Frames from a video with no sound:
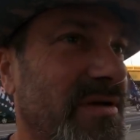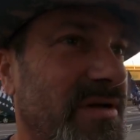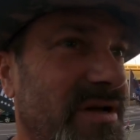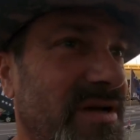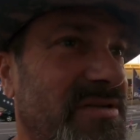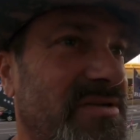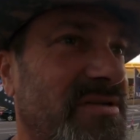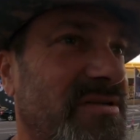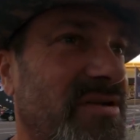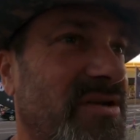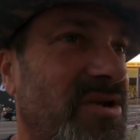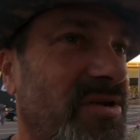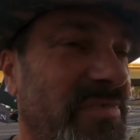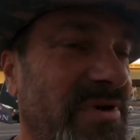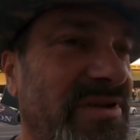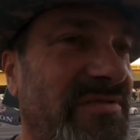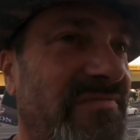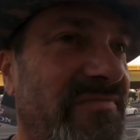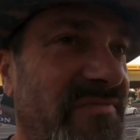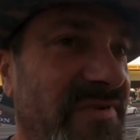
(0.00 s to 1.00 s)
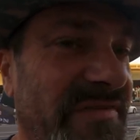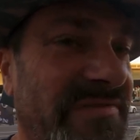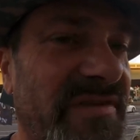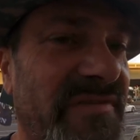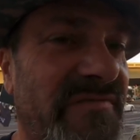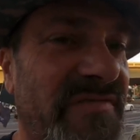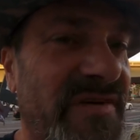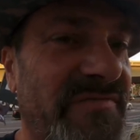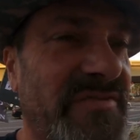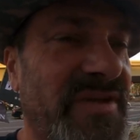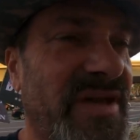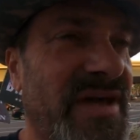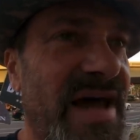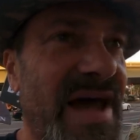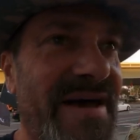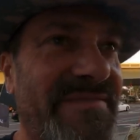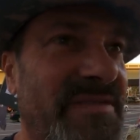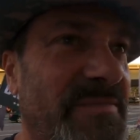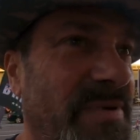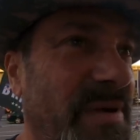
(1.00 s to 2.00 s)
Because it'll be 50-50.
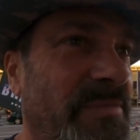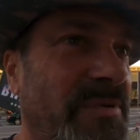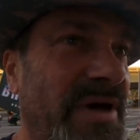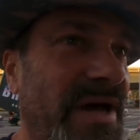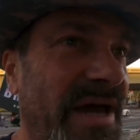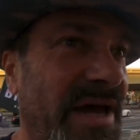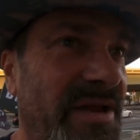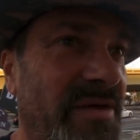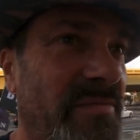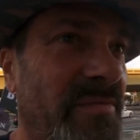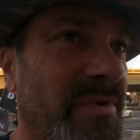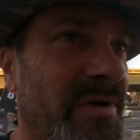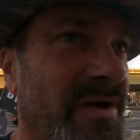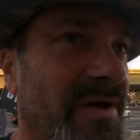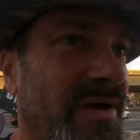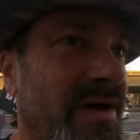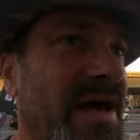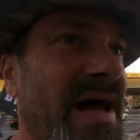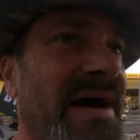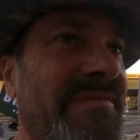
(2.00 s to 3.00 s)
Half the people hate him,